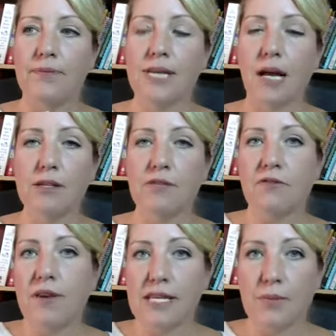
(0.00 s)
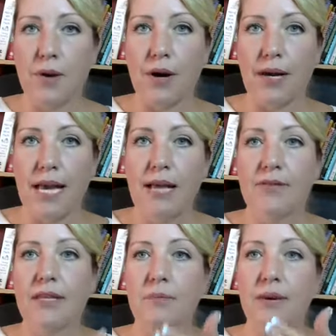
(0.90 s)
tells Facebook
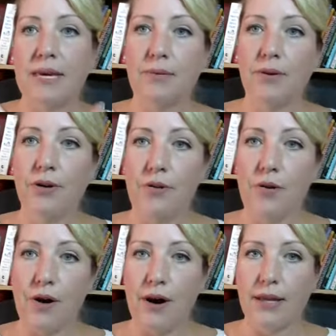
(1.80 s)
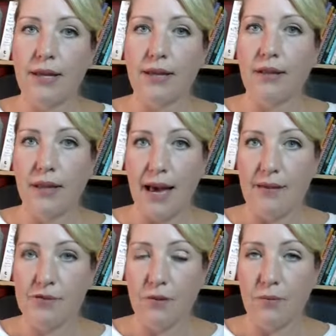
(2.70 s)
that the people who are on the
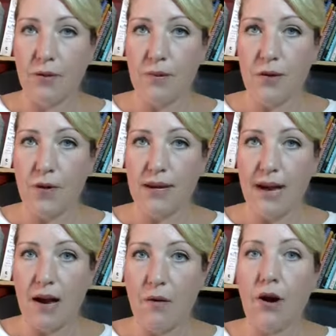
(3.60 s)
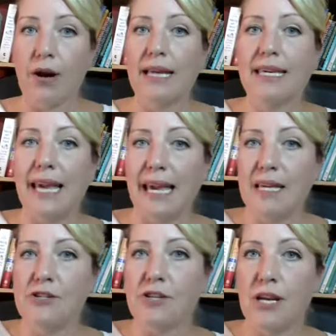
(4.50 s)
live stream with me right now are
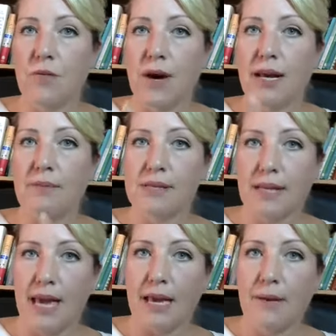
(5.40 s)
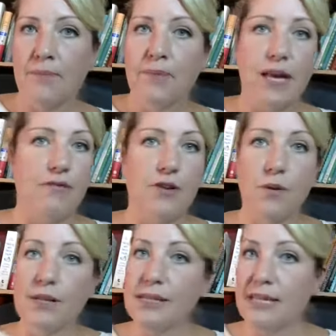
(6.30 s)
engaged in what I'm saying. If no one's